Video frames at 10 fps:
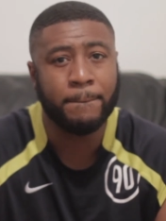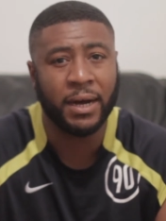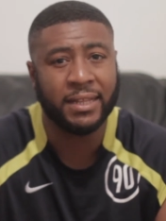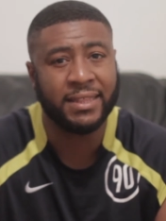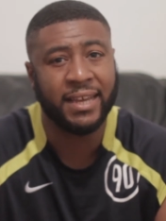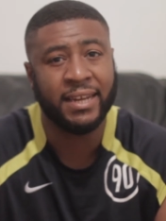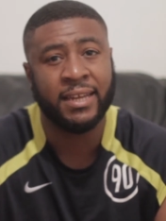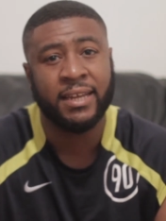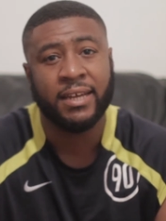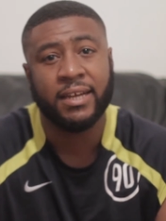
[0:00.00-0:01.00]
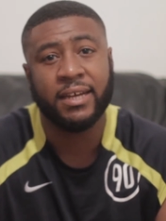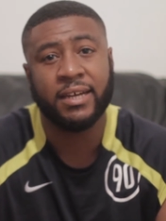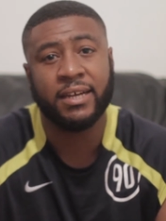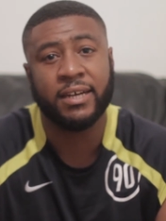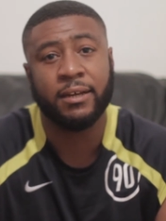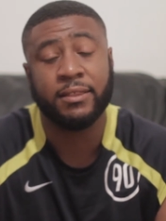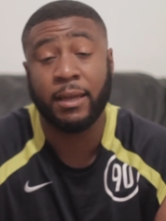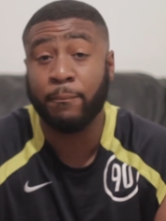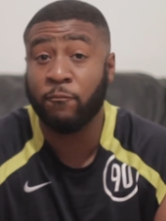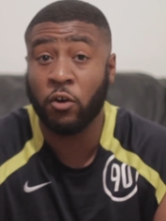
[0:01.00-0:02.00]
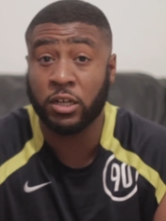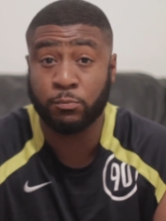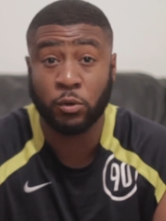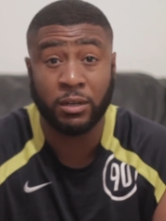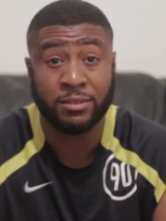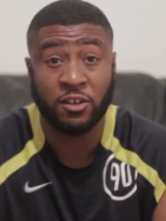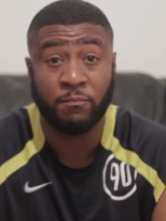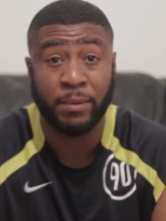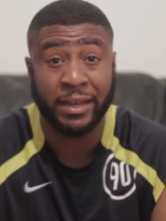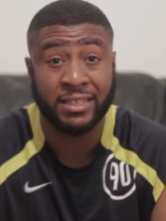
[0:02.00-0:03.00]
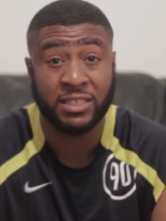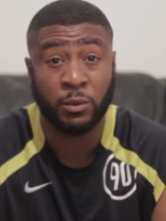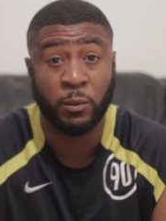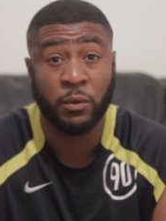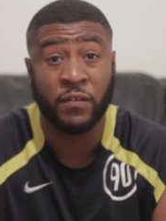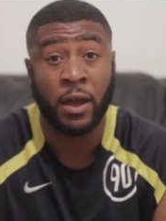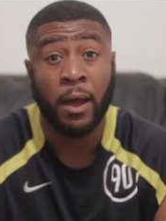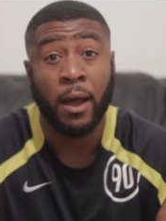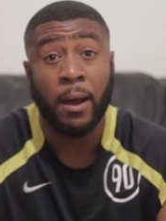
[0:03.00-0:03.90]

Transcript: But then uh, they France pulled themselves back into it with that